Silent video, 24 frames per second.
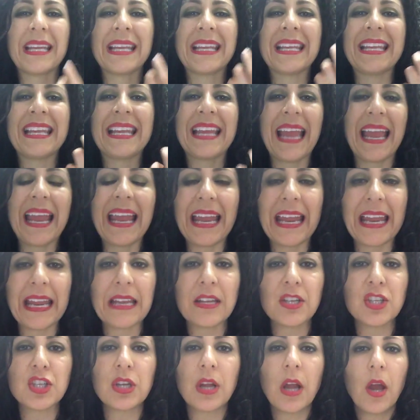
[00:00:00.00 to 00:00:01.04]

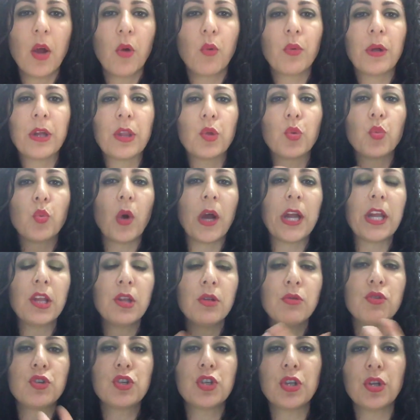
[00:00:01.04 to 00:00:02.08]
engaged with what
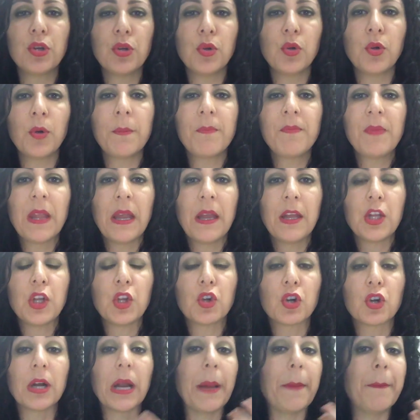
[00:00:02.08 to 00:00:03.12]
you do,
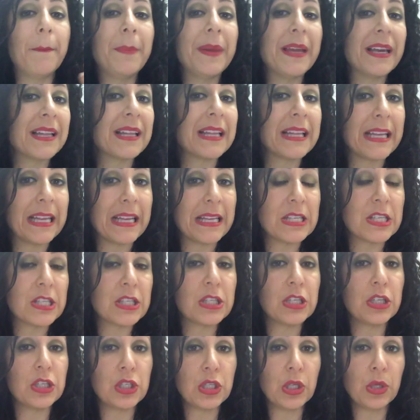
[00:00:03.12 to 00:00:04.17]
your abilities
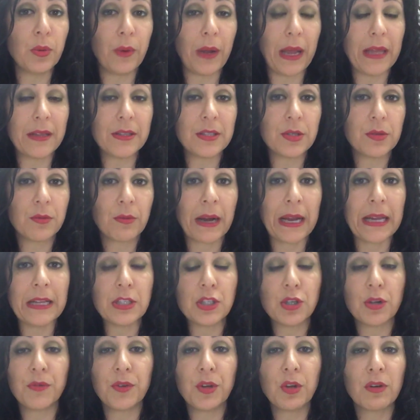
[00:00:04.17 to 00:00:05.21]
to do it, right?
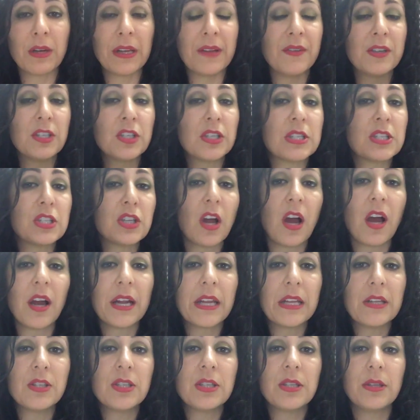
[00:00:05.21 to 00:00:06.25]
So if you're even just
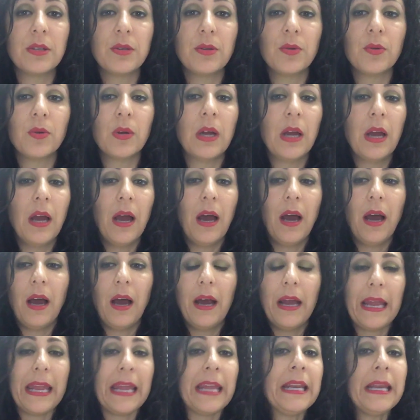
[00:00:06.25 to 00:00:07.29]
talking to
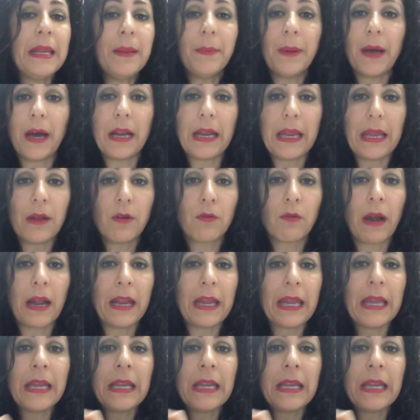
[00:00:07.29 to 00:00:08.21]
anybody, right?